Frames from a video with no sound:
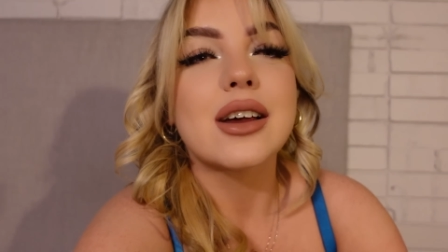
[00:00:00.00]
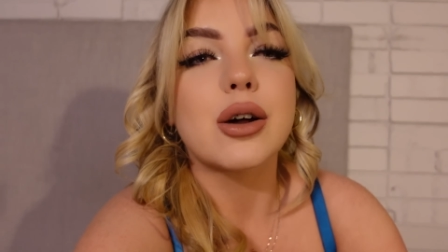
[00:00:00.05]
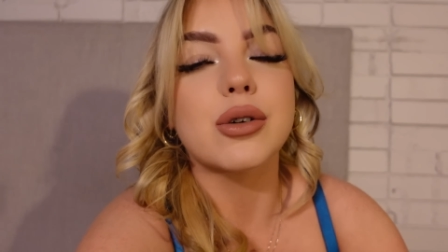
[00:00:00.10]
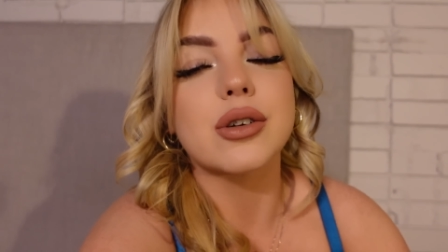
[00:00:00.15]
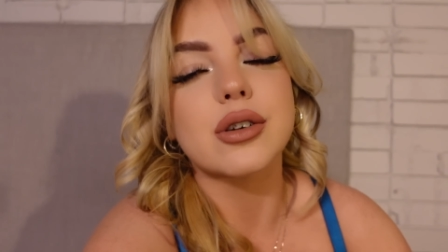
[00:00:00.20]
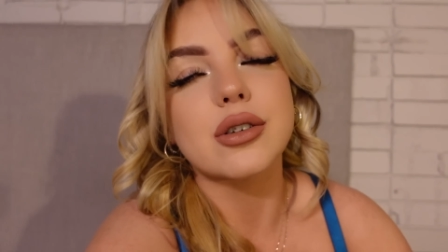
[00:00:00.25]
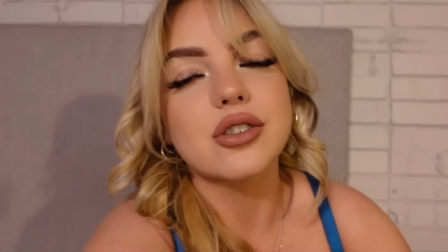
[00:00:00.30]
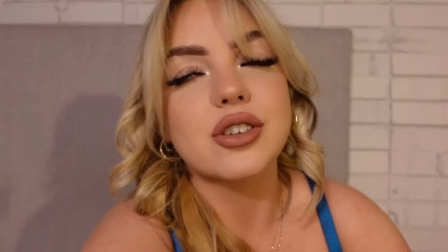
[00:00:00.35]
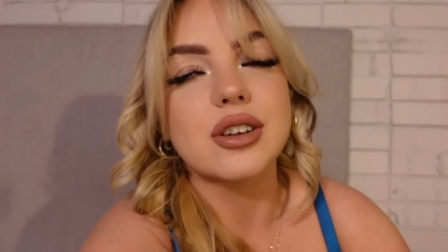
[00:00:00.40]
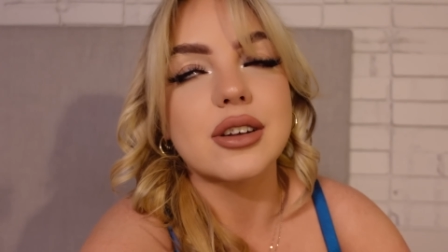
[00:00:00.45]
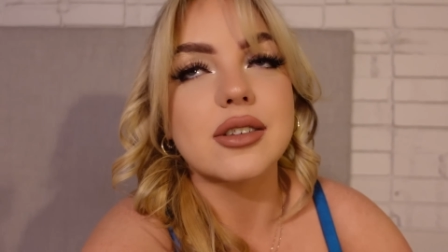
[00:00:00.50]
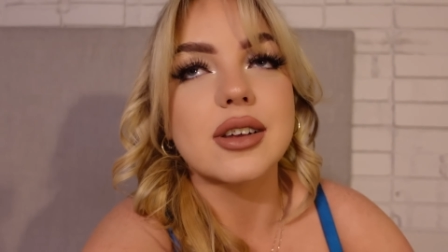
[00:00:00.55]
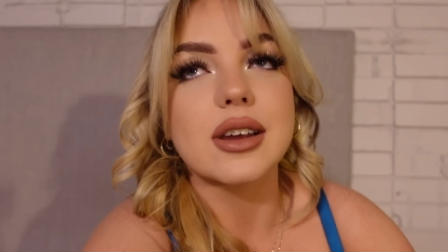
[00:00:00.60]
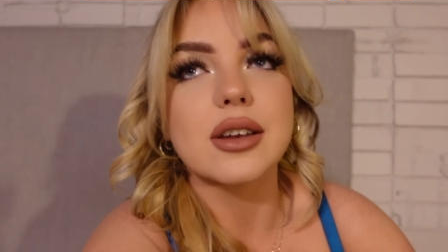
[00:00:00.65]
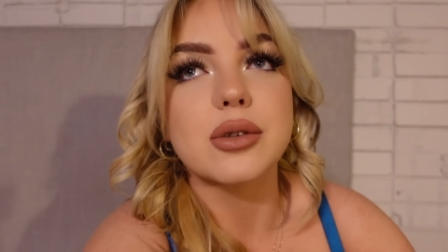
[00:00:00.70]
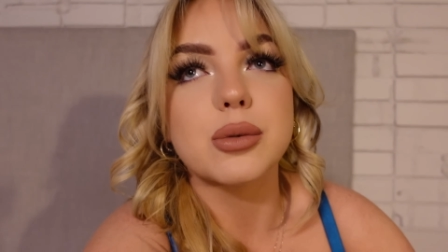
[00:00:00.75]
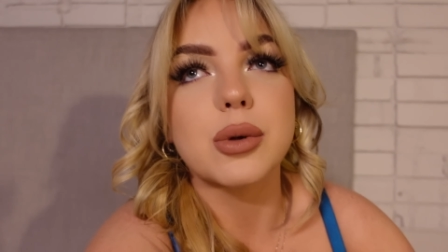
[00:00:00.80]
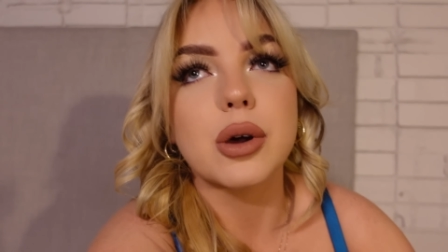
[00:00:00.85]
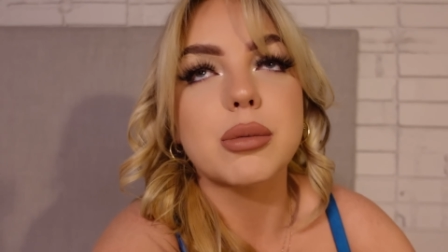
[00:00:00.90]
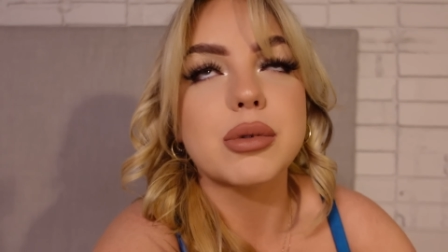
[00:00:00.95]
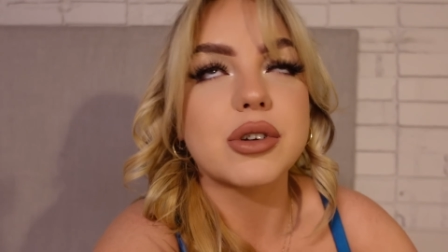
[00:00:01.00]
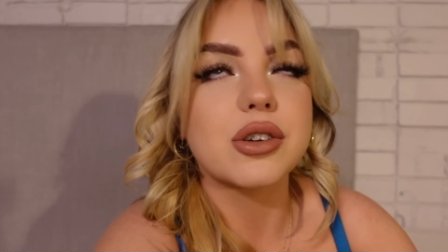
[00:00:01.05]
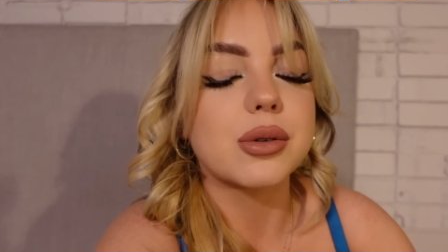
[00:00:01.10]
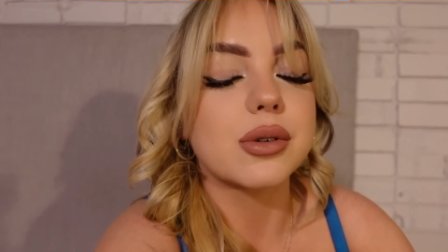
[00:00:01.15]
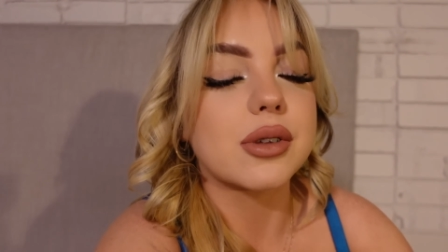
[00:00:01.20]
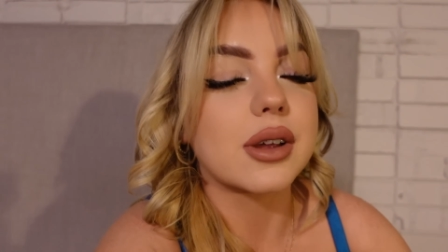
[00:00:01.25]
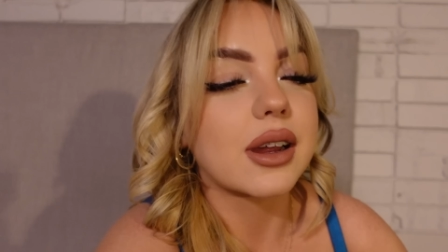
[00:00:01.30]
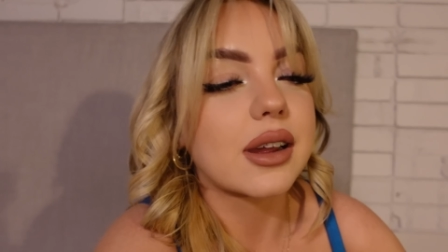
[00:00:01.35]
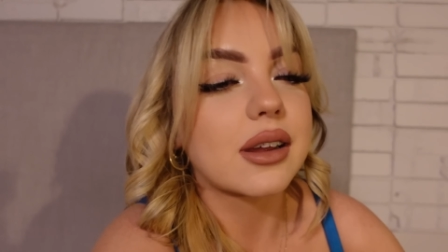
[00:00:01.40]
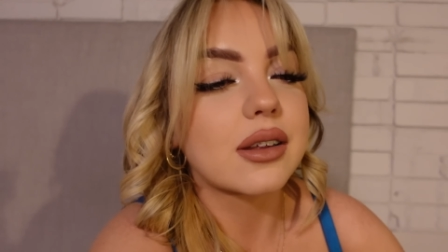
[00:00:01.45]
oh, she didn't say as well, but she
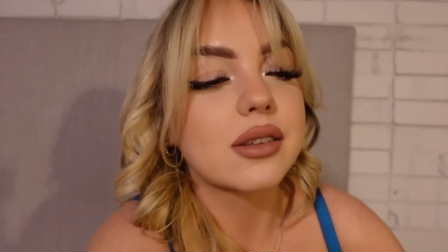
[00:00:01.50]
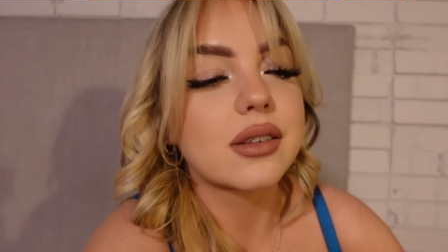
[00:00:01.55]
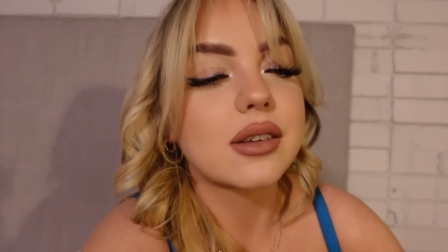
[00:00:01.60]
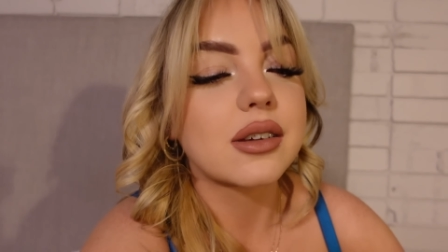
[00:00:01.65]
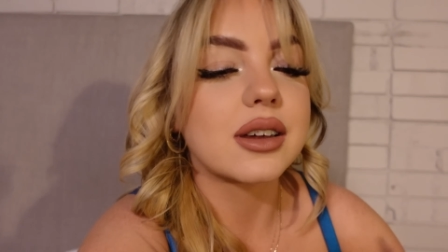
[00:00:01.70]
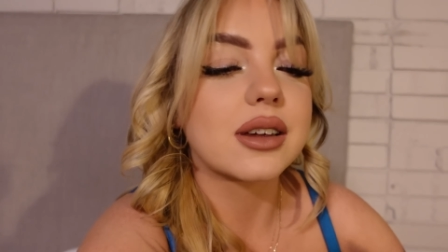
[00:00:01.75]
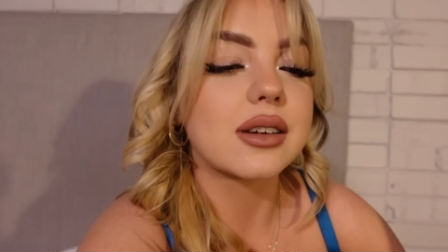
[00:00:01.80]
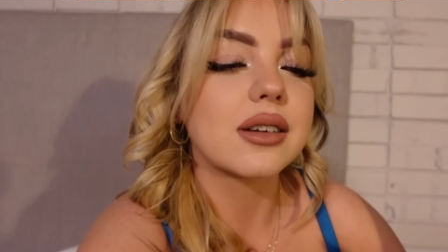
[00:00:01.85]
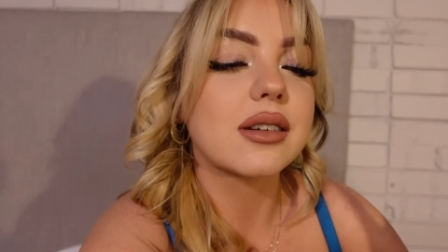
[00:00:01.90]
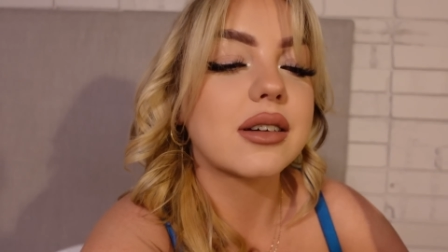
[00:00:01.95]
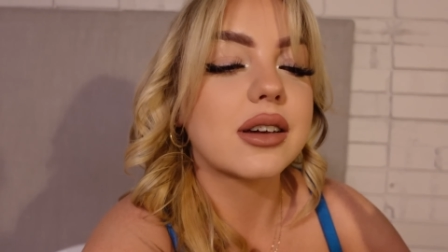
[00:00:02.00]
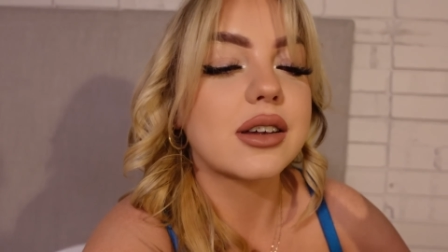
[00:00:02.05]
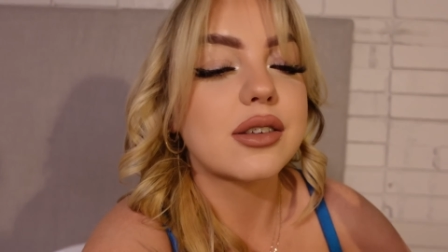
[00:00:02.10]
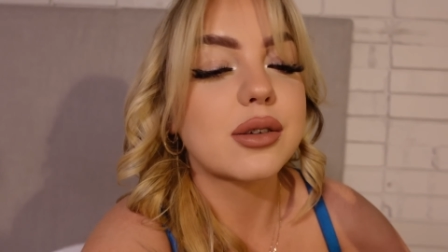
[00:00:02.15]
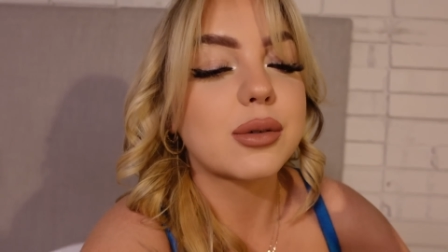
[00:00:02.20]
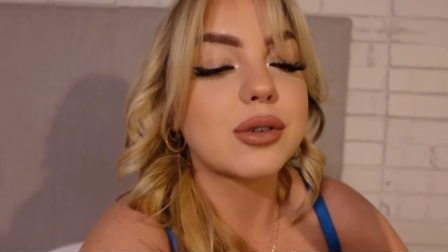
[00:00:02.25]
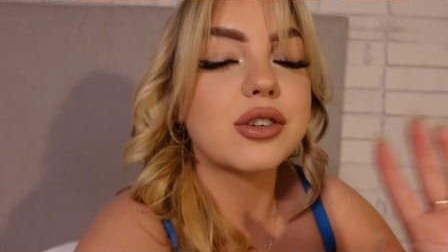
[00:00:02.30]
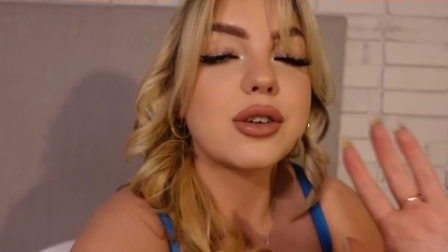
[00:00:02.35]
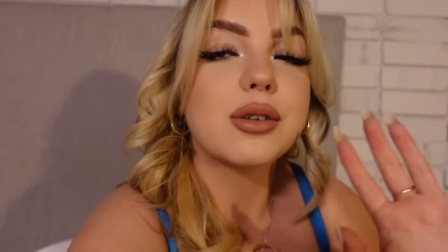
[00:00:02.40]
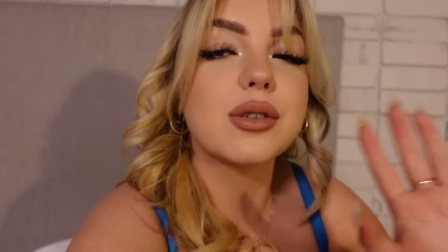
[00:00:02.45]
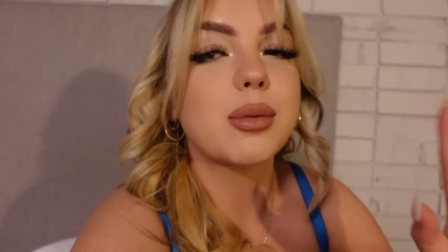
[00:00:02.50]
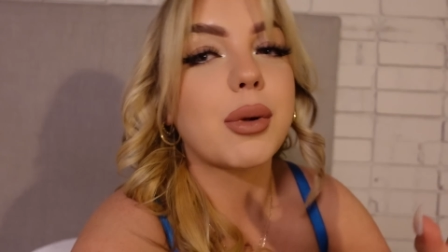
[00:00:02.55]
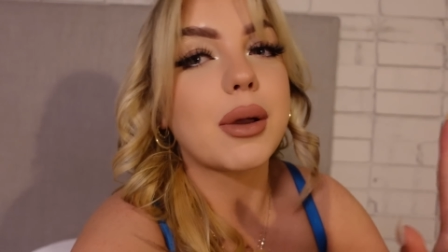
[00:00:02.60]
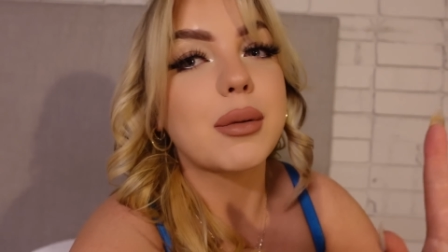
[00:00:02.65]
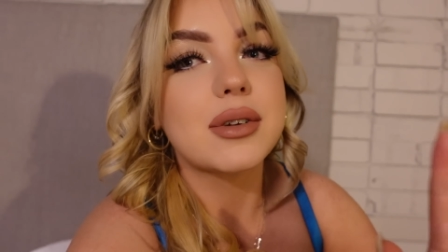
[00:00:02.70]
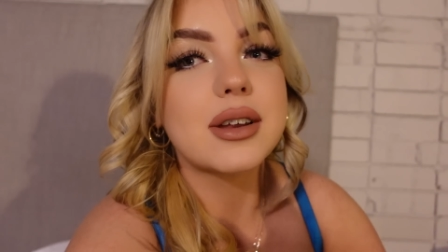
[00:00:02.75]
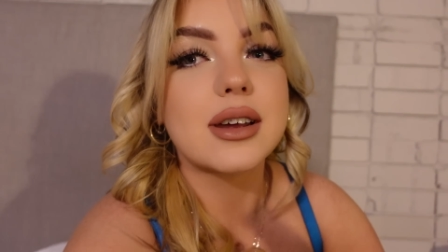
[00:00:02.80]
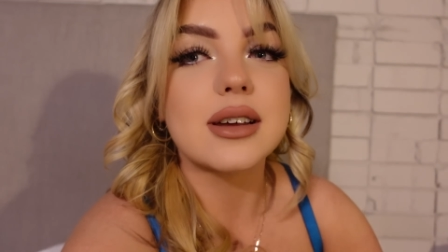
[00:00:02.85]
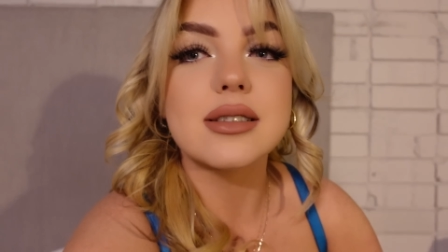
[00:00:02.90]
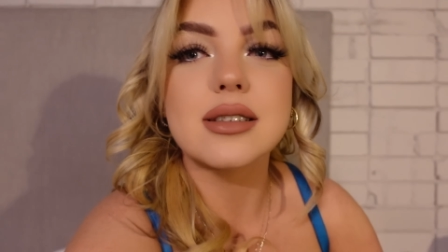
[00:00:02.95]
was like, as, "Like I used to watch you as a
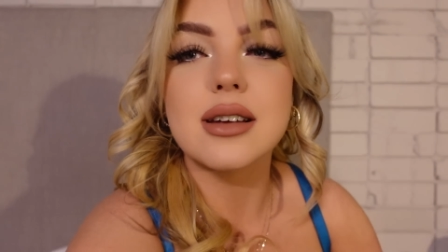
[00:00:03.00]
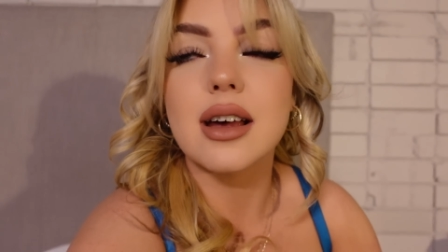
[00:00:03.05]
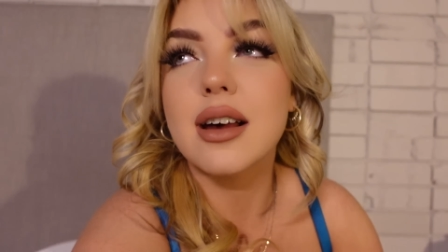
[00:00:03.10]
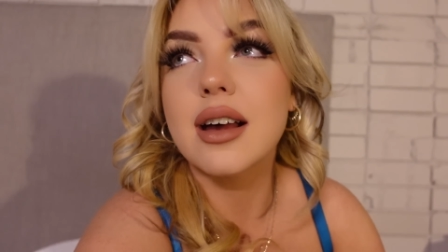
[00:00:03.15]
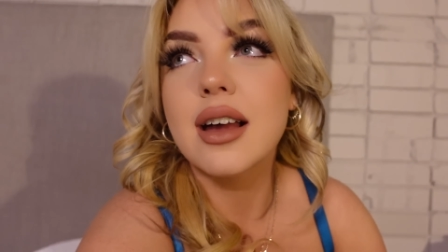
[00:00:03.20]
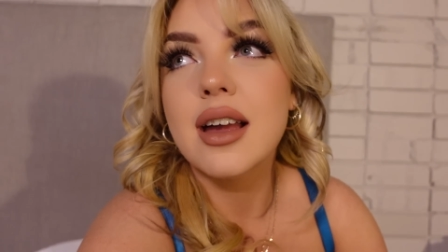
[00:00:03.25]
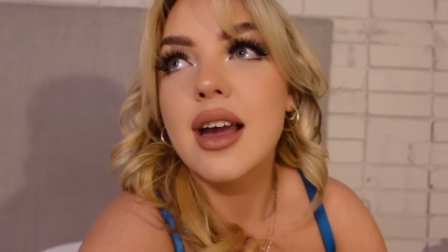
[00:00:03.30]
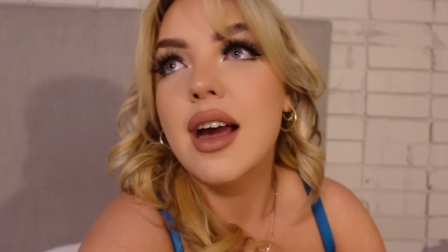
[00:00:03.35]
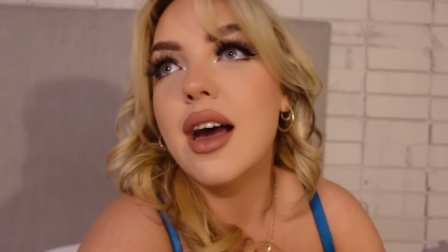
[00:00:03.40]
baby dancer."